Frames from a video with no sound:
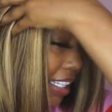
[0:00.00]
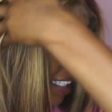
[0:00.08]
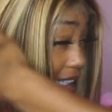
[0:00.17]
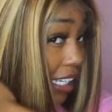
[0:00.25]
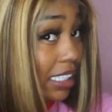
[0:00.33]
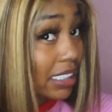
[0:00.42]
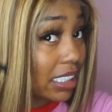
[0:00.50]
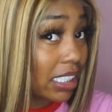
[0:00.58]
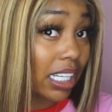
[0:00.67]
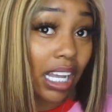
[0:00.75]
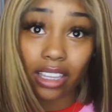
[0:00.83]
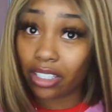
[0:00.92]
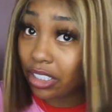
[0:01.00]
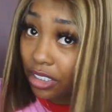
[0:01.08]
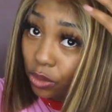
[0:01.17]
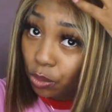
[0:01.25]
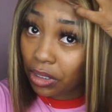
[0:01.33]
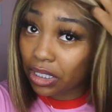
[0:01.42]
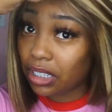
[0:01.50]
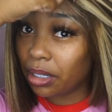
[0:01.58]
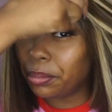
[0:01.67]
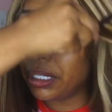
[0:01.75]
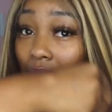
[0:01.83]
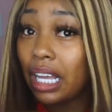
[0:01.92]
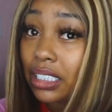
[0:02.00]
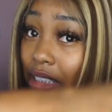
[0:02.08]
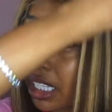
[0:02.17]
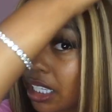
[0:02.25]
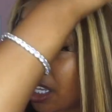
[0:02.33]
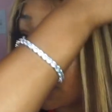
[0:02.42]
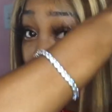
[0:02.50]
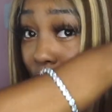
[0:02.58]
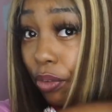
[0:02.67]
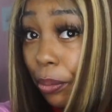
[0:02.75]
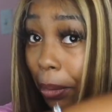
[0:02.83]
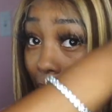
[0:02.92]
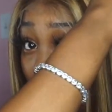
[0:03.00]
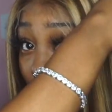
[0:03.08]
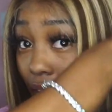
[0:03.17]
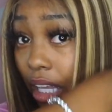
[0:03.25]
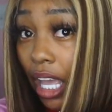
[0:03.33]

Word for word: Get into the color. It's really the Beyoncé color for me.